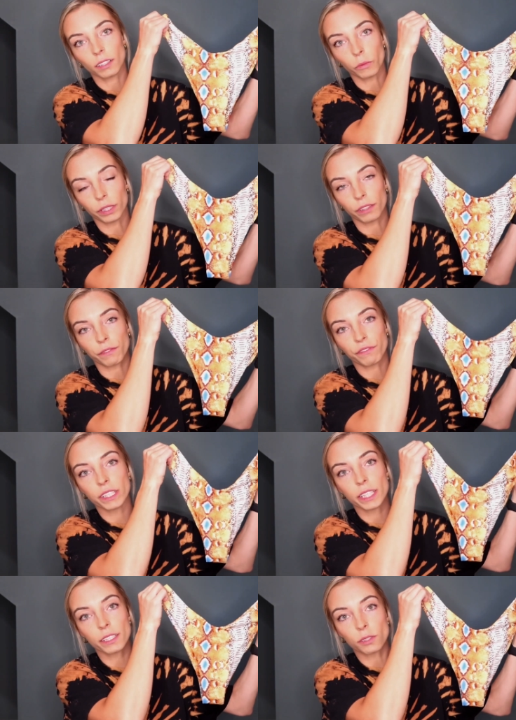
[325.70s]
with the
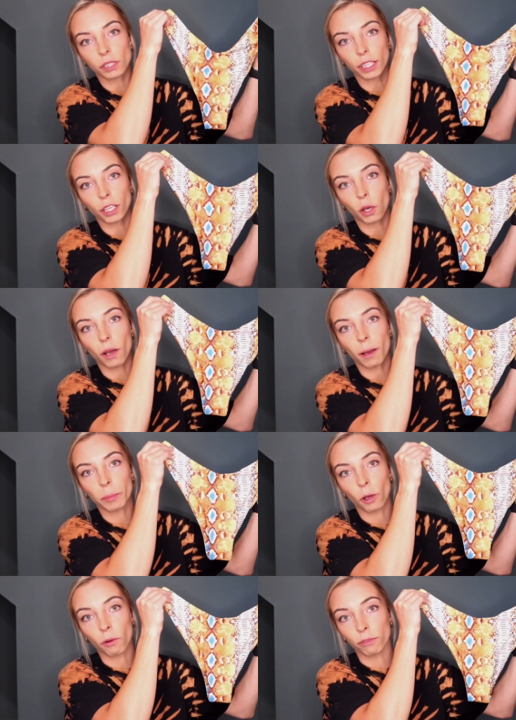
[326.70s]
V so they go up
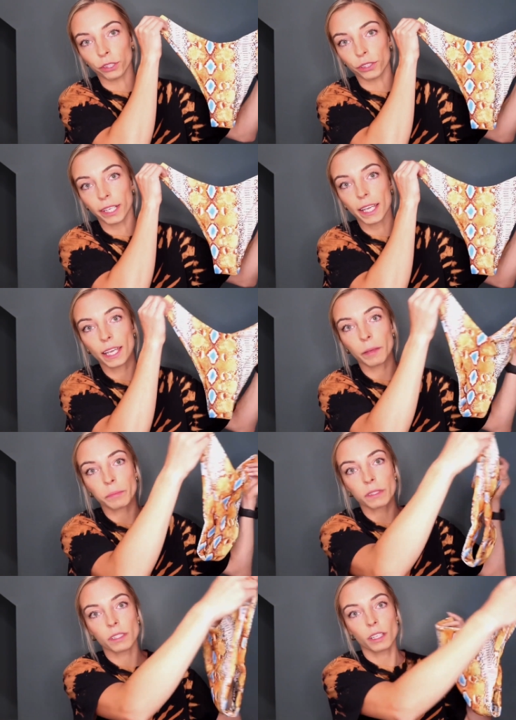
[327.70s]
over your
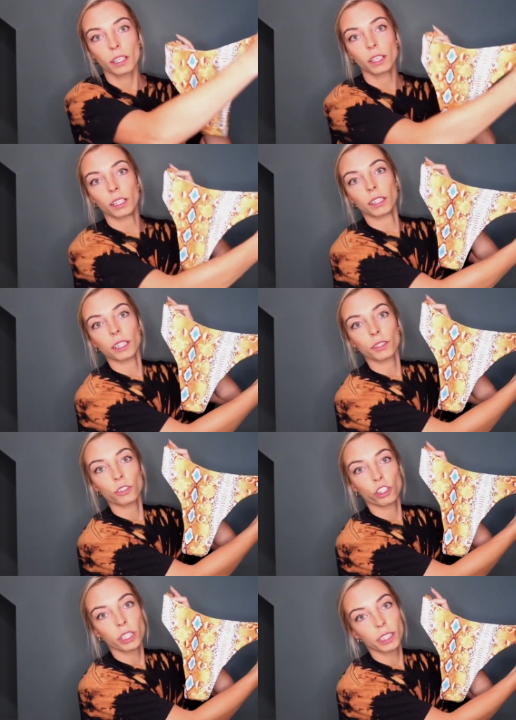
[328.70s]
hips. little
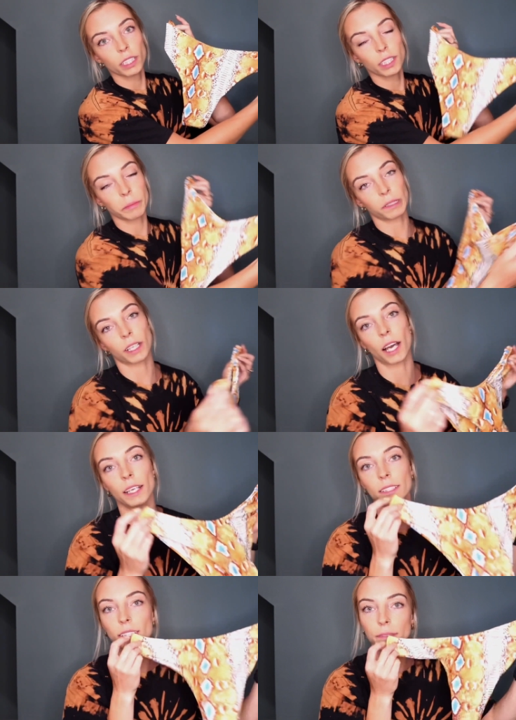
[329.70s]
cheeky, but
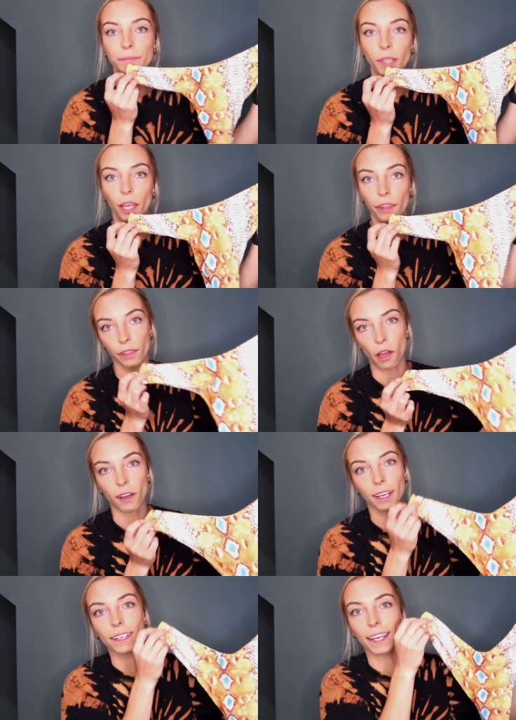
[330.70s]
not a
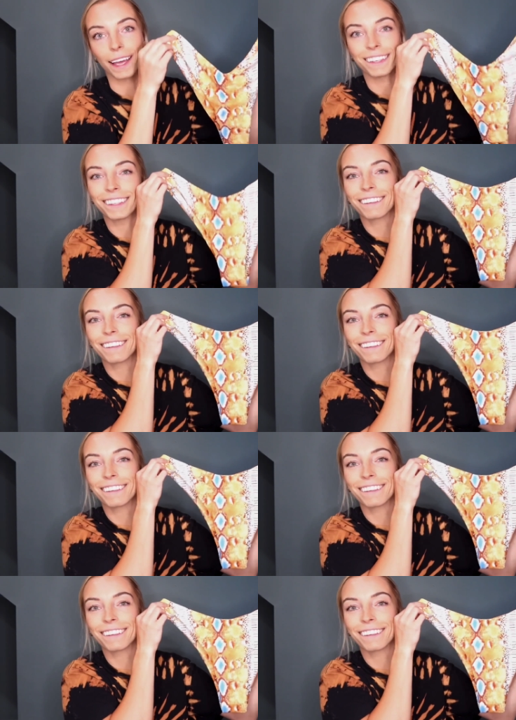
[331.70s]
thong again.